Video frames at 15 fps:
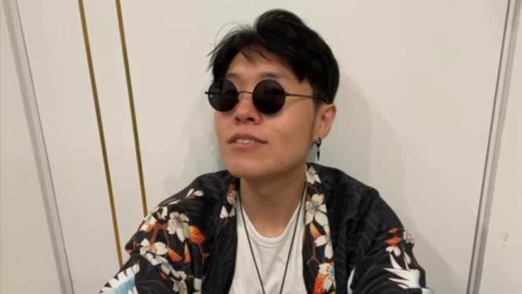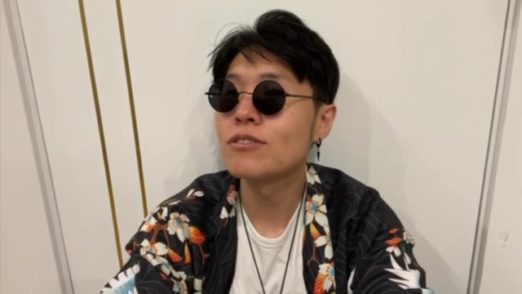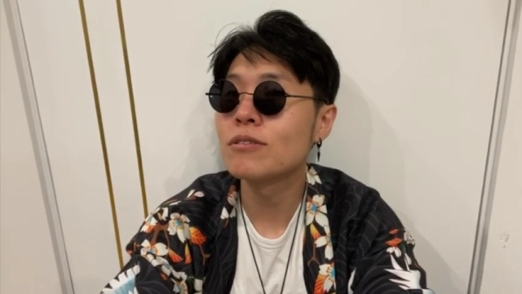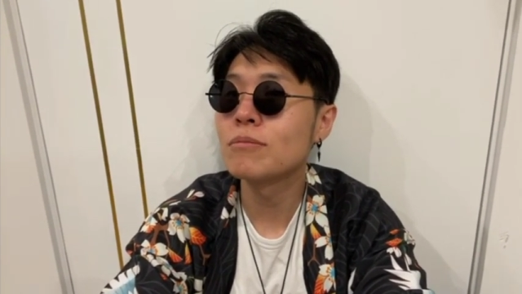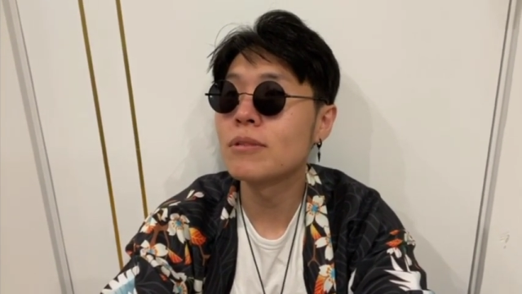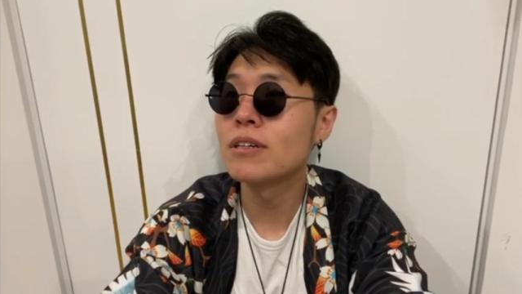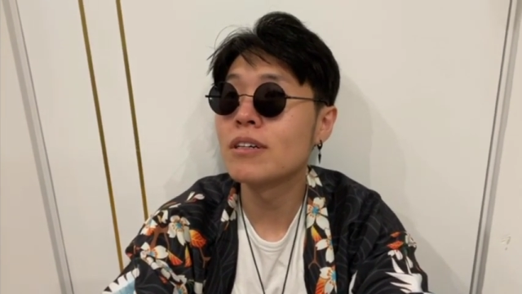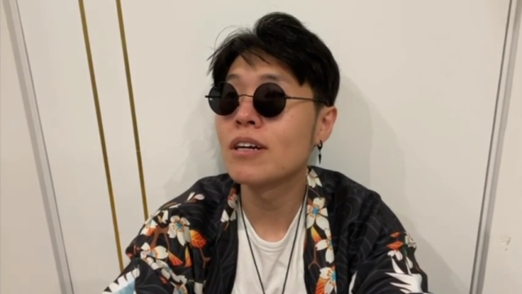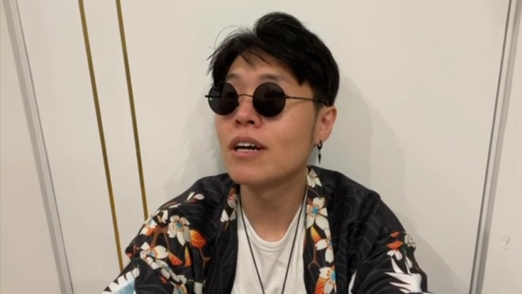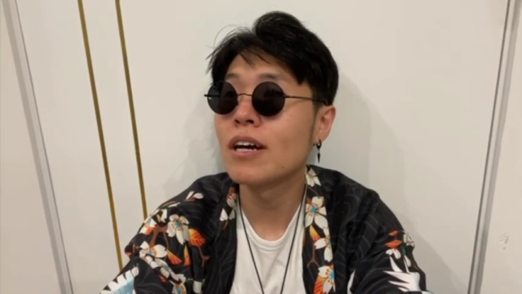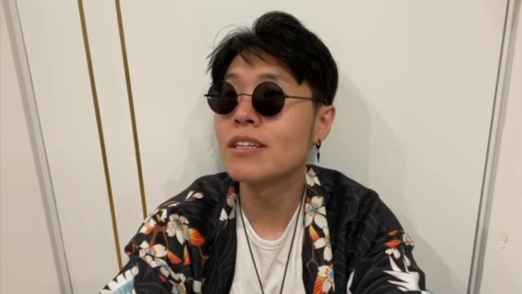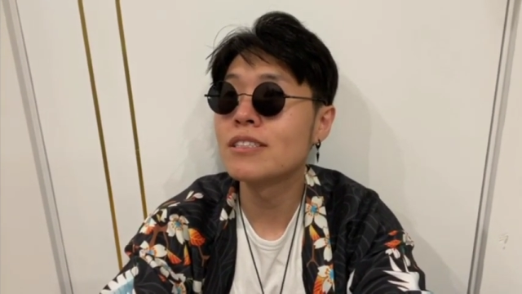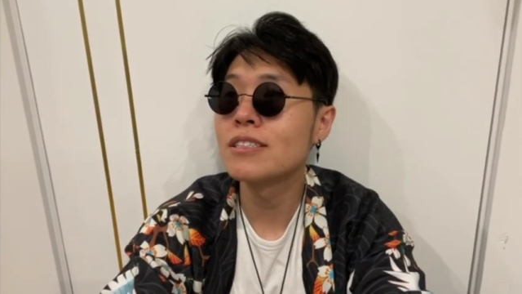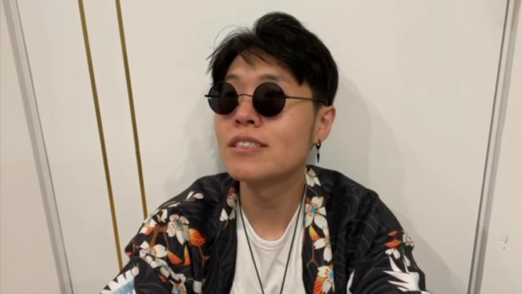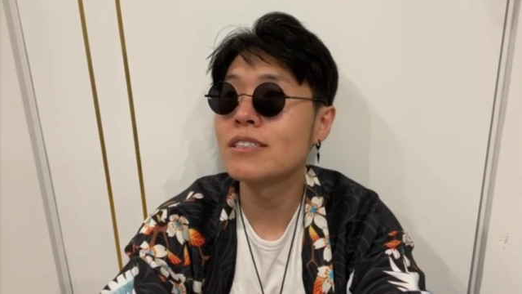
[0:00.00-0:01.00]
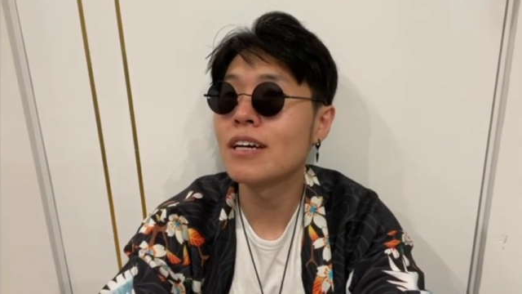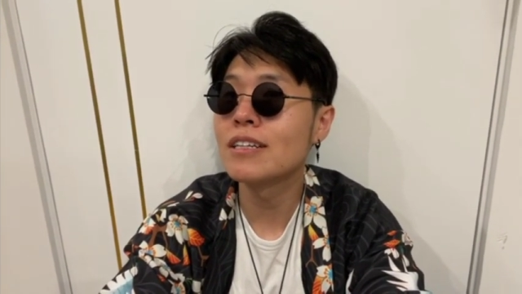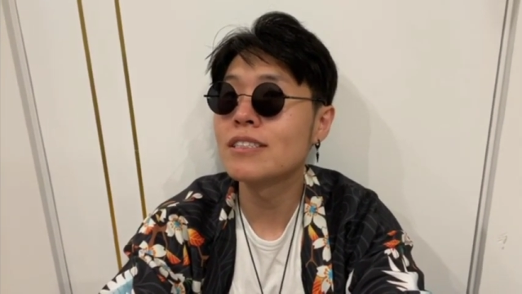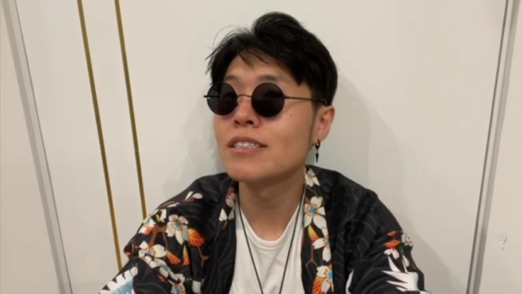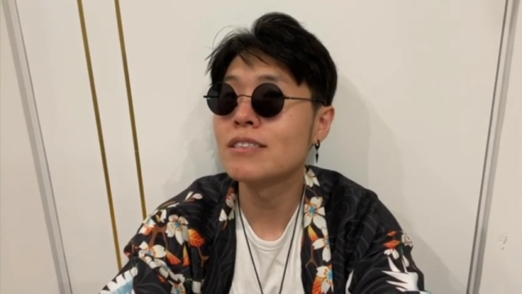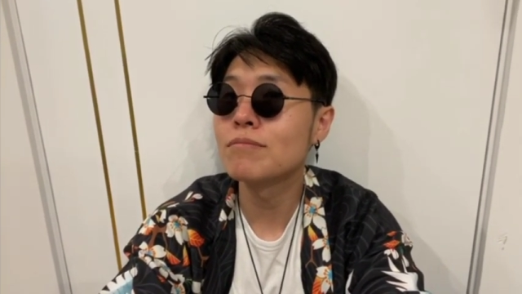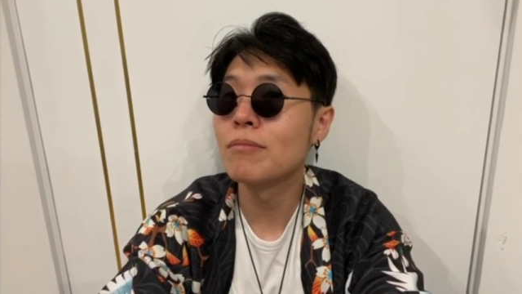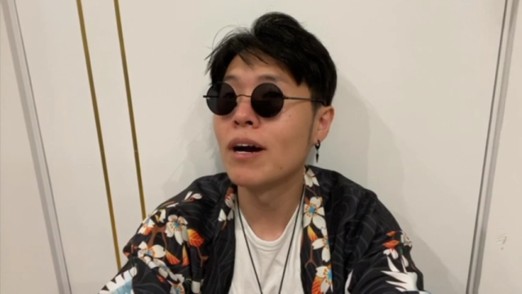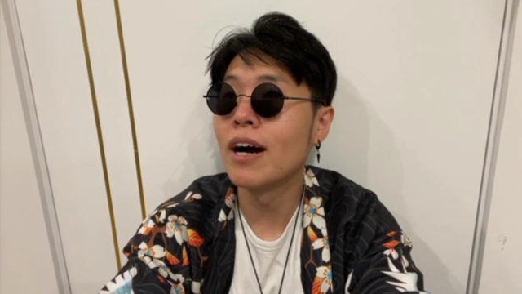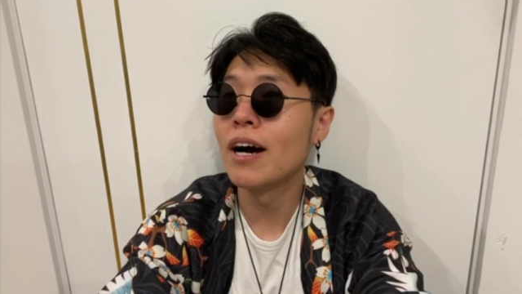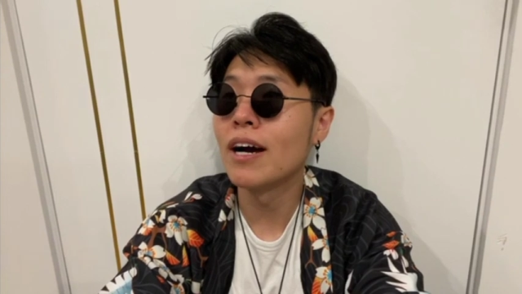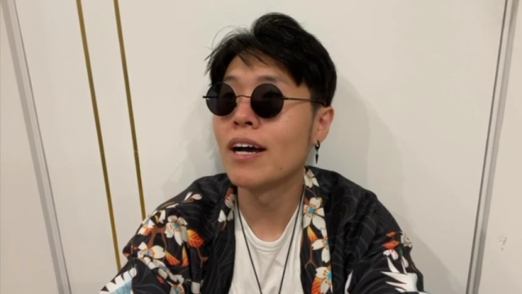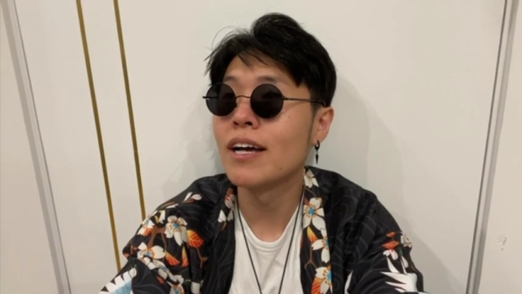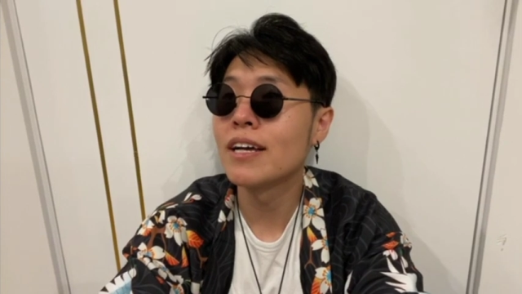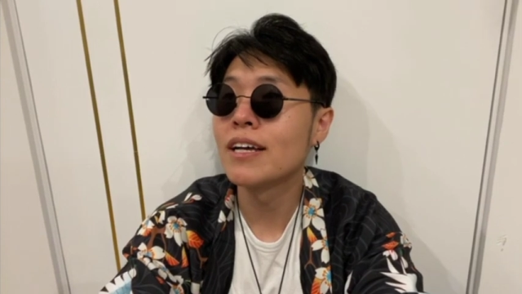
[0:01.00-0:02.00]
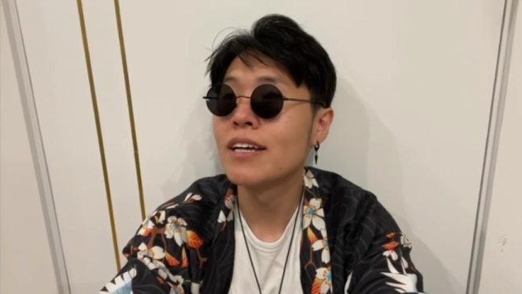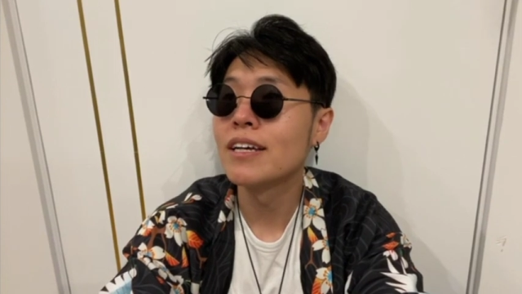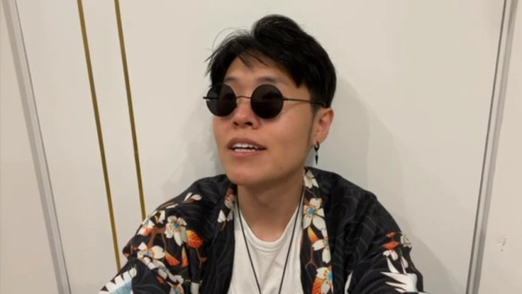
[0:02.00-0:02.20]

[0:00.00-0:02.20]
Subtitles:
Streamer, I need my